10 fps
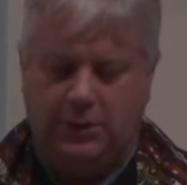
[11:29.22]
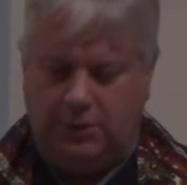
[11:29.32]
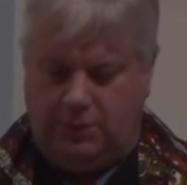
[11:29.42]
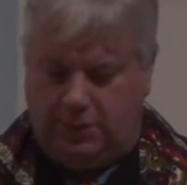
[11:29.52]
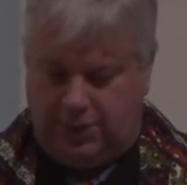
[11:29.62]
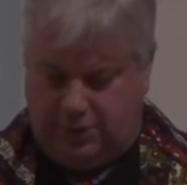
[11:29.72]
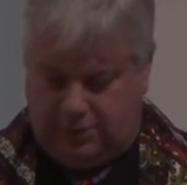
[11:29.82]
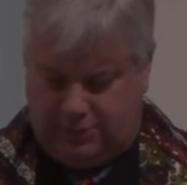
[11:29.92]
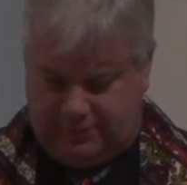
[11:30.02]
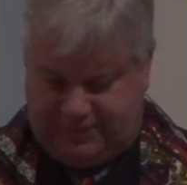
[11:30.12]

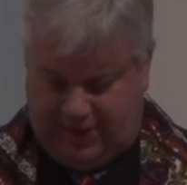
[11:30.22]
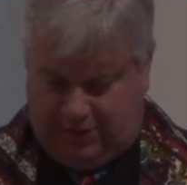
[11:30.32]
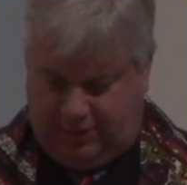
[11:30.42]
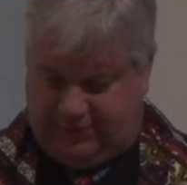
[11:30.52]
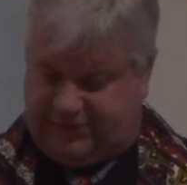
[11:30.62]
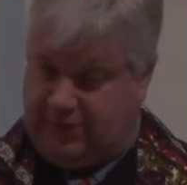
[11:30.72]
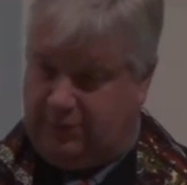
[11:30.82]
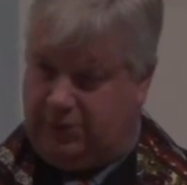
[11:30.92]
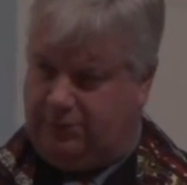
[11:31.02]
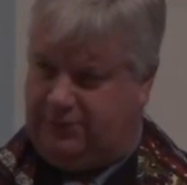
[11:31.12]
Julio followed a
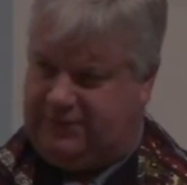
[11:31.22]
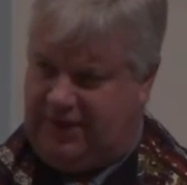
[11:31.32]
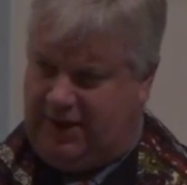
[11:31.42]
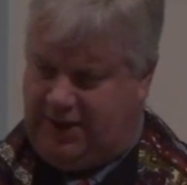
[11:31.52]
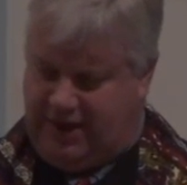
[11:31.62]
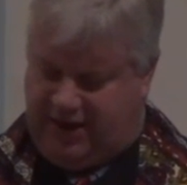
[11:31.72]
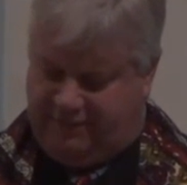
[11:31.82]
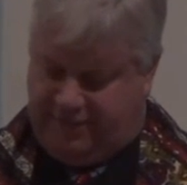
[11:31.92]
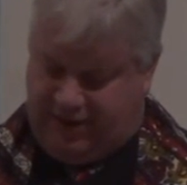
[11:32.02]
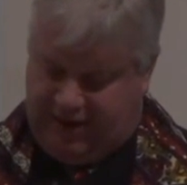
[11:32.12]
similar routine
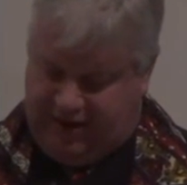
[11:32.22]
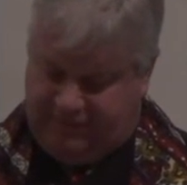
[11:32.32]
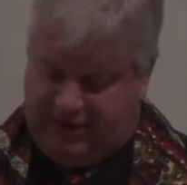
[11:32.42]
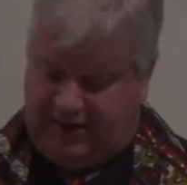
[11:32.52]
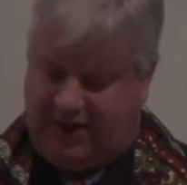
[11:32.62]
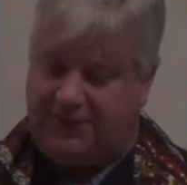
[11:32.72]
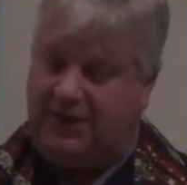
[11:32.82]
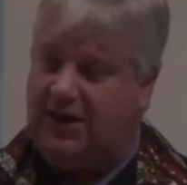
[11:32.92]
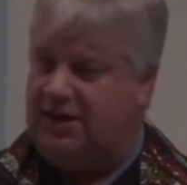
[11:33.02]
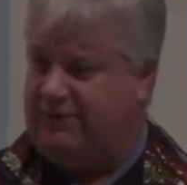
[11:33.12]
every evening at
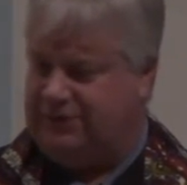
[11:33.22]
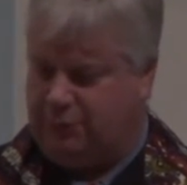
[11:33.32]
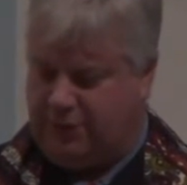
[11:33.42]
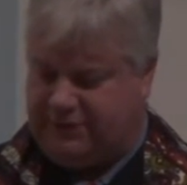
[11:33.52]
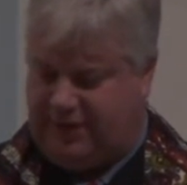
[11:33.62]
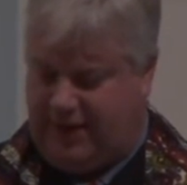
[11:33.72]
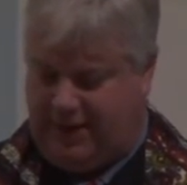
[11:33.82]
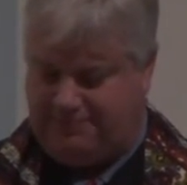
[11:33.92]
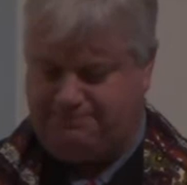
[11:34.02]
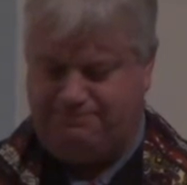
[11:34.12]
the end of his
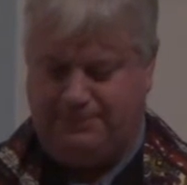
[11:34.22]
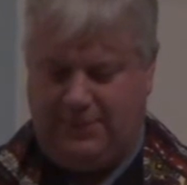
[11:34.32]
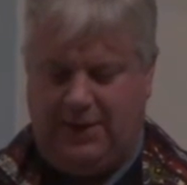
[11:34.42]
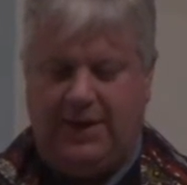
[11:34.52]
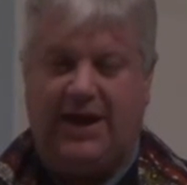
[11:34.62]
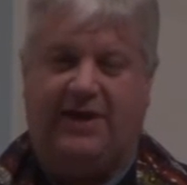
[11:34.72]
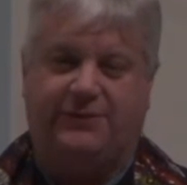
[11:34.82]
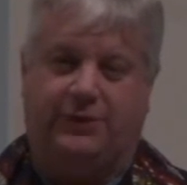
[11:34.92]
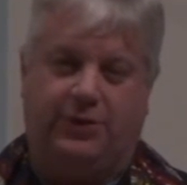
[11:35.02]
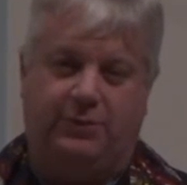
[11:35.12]
workday.
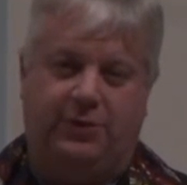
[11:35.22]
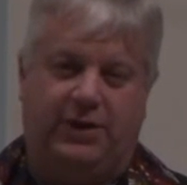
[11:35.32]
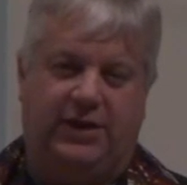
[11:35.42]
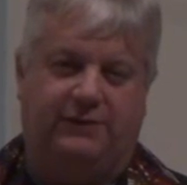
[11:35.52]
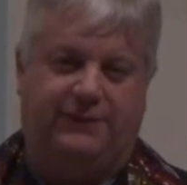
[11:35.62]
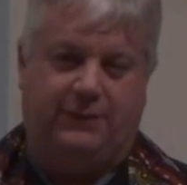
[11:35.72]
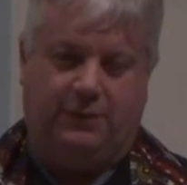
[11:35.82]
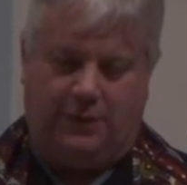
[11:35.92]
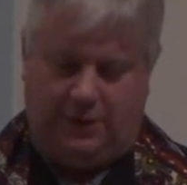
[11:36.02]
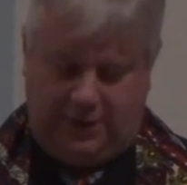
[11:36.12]
After commuting
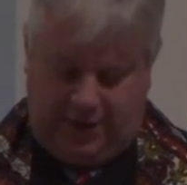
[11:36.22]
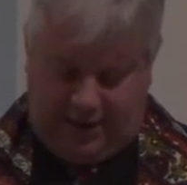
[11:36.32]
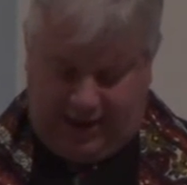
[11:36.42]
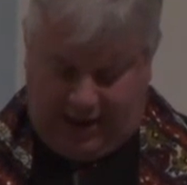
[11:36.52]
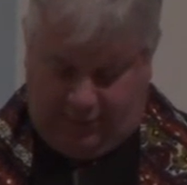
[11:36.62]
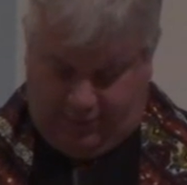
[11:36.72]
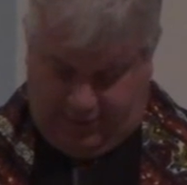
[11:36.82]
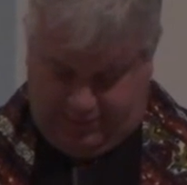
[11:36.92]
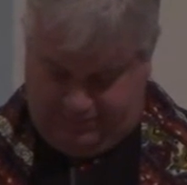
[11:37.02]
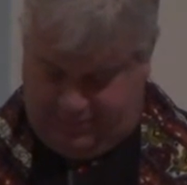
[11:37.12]
for an
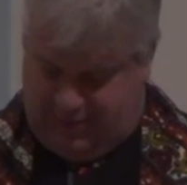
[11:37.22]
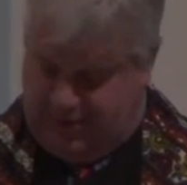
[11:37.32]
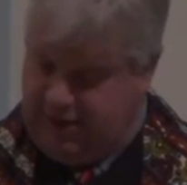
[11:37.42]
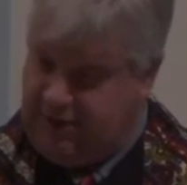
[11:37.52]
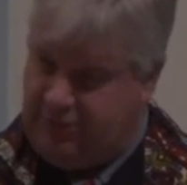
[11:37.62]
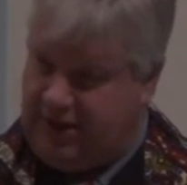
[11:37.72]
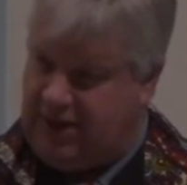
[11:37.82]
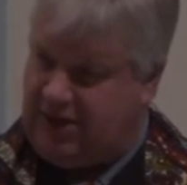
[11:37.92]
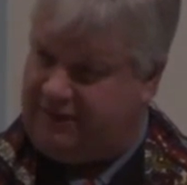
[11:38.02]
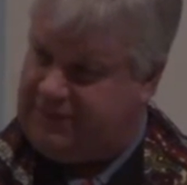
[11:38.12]
hour, he would
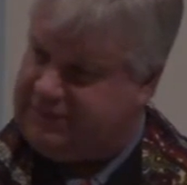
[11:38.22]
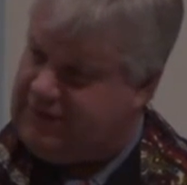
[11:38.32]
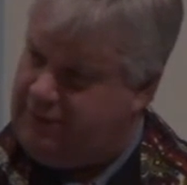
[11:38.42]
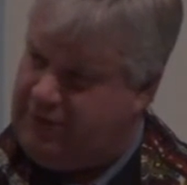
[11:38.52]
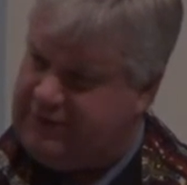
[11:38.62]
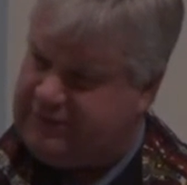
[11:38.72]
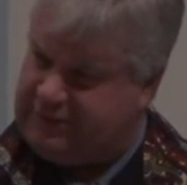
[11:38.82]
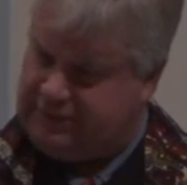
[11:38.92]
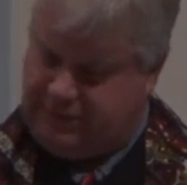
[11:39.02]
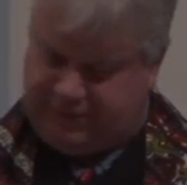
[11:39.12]
get off the subway,
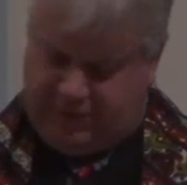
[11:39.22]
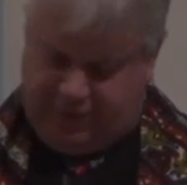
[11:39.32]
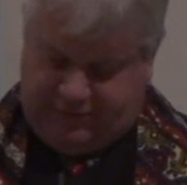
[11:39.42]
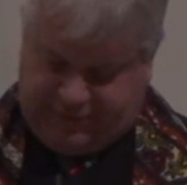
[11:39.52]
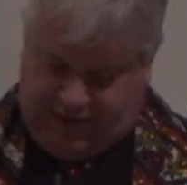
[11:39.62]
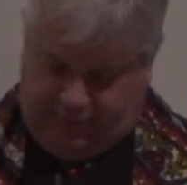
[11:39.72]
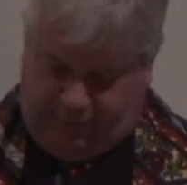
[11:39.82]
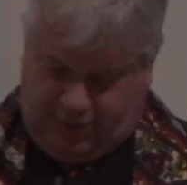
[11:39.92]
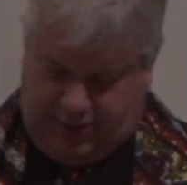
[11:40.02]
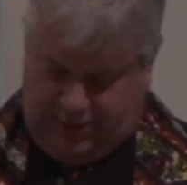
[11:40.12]
the subway stop
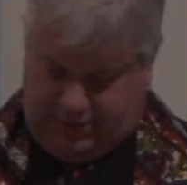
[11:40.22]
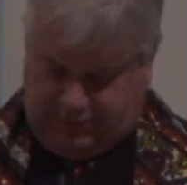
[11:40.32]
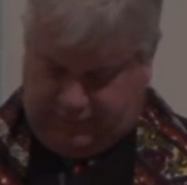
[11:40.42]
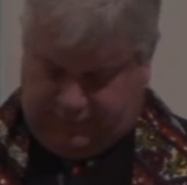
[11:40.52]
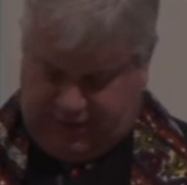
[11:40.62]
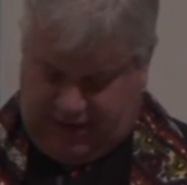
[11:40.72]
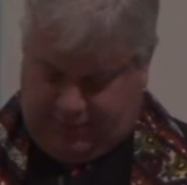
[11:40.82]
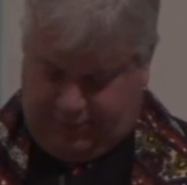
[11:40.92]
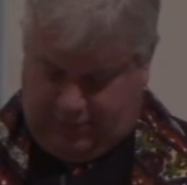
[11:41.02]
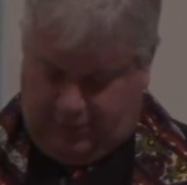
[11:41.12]
one
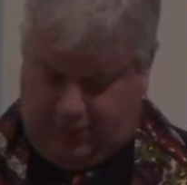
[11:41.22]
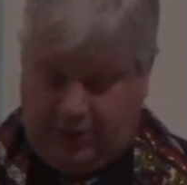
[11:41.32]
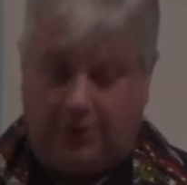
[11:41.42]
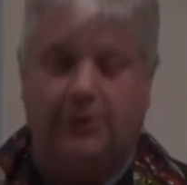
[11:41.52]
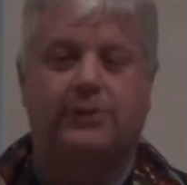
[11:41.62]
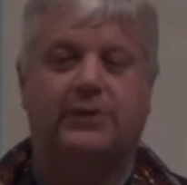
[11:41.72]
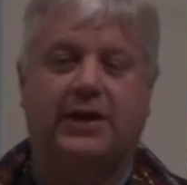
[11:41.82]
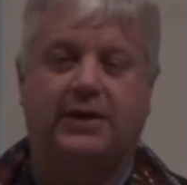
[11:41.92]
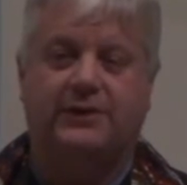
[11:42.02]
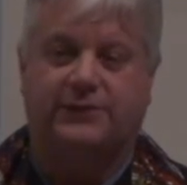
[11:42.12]
stop earlier
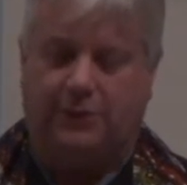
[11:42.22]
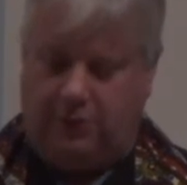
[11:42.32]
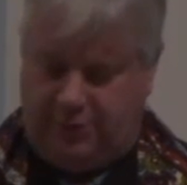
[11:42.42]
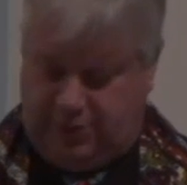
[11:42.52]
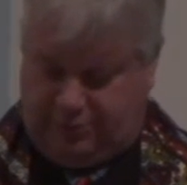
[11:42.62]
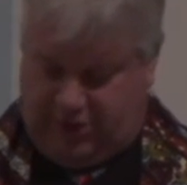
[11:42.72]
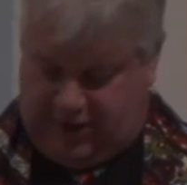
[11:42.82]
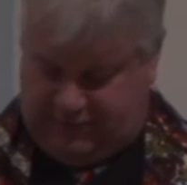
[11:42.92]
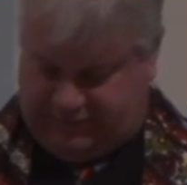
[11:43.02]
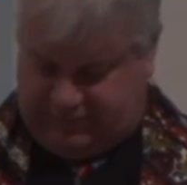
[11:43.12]
than his home in the Bronx,